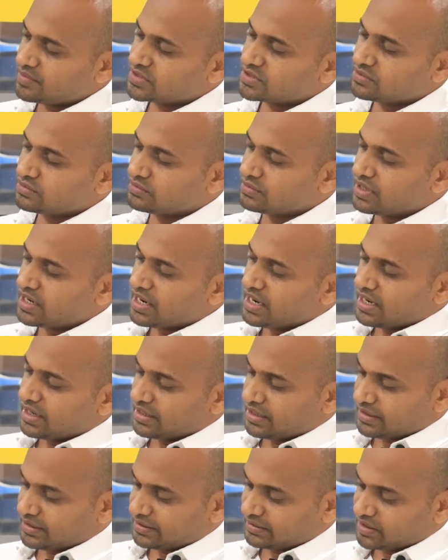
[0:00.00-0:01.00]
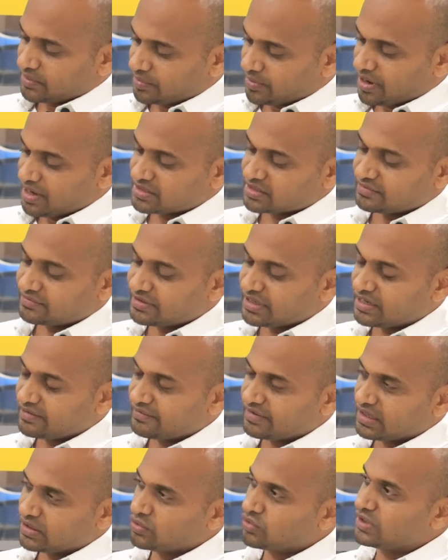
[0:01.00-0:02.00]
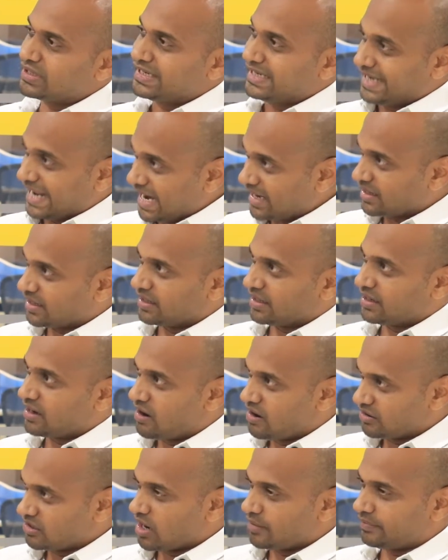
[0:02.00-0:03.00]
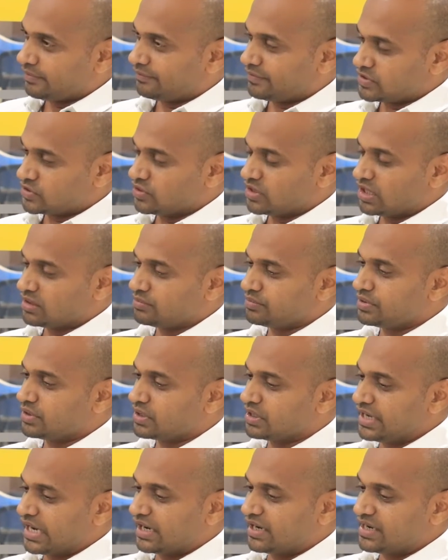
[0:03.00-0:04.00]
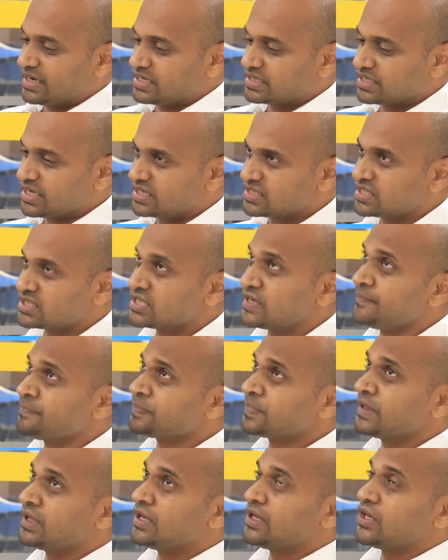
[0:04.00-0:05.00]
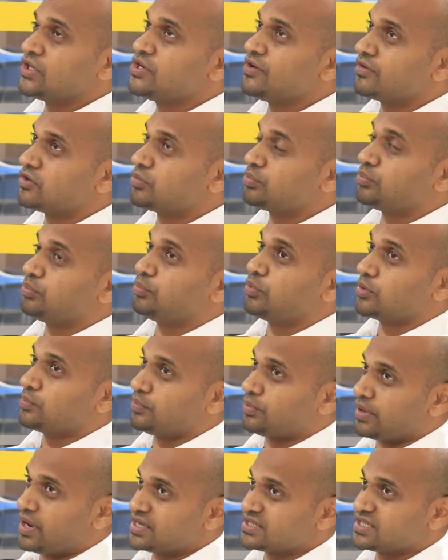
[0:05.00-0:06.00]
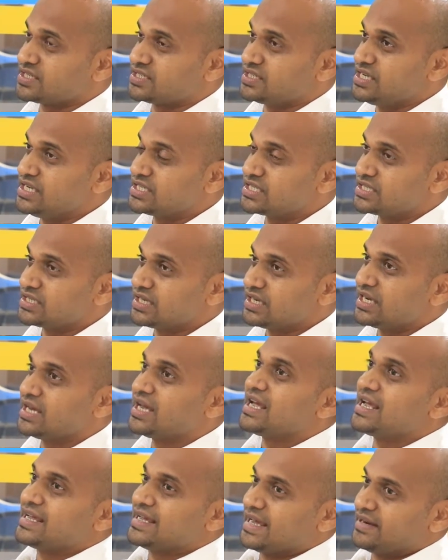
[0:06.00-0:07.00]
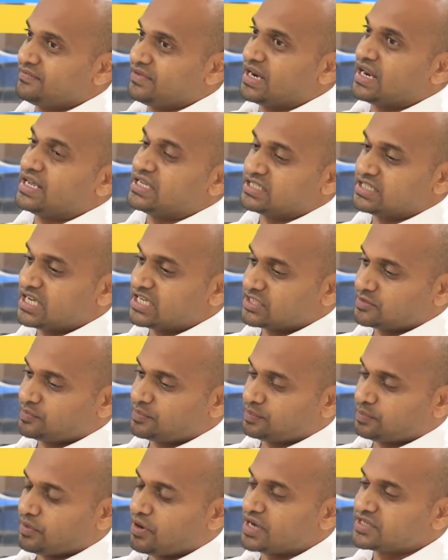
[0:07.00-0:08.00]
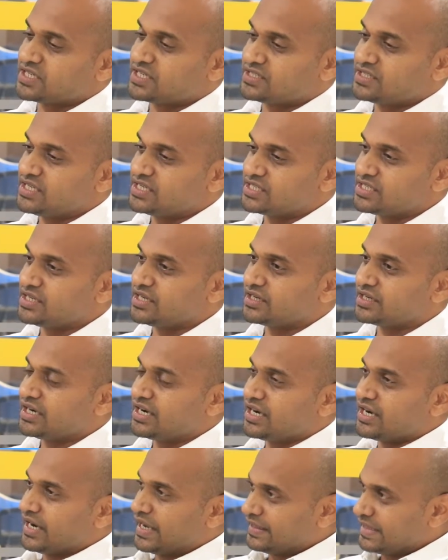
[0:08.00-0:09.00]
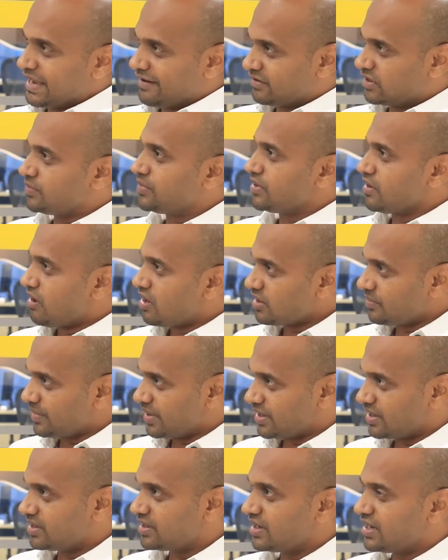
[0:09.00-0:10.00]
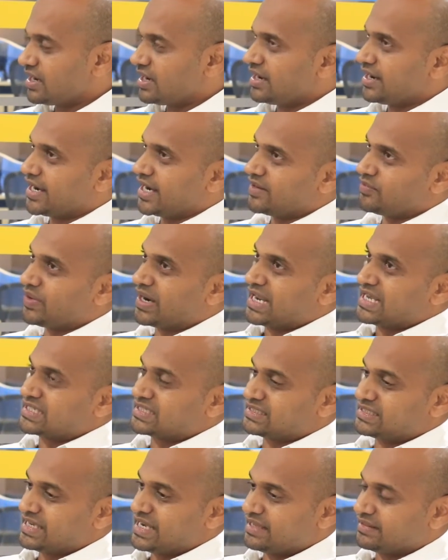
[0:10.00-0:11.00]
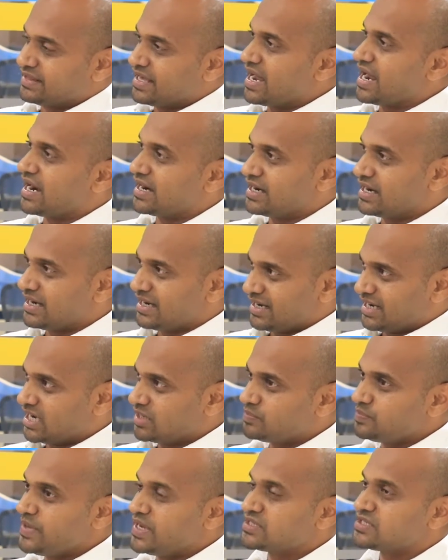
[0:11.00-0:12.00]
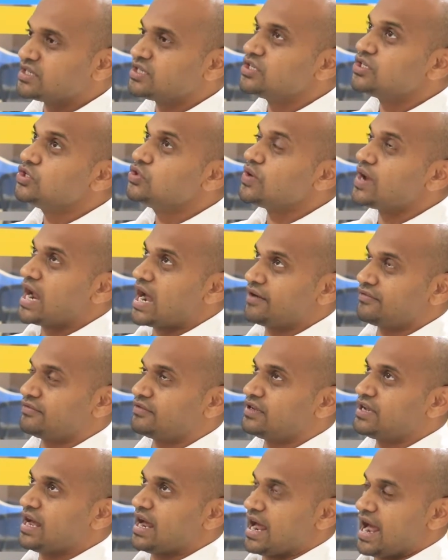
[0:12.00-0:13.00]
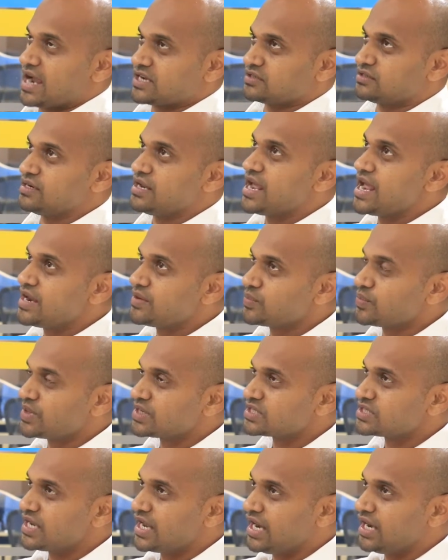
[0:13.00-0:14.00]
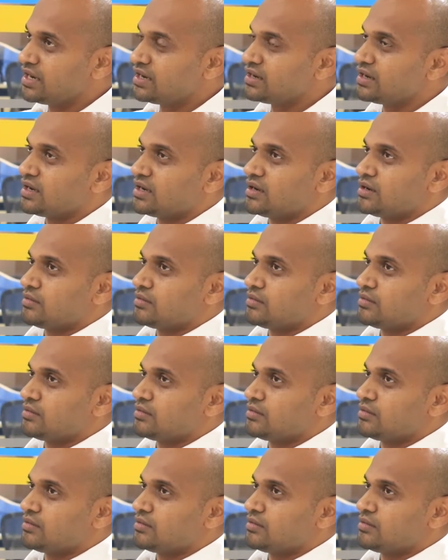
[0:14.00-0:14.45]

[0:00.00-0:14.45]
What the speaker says: to the process of delivering good data on top of which you can build data insights, is you have to put processes. And when I say processes here, they have to be automated. And when I say that, it means that you have to actually invest in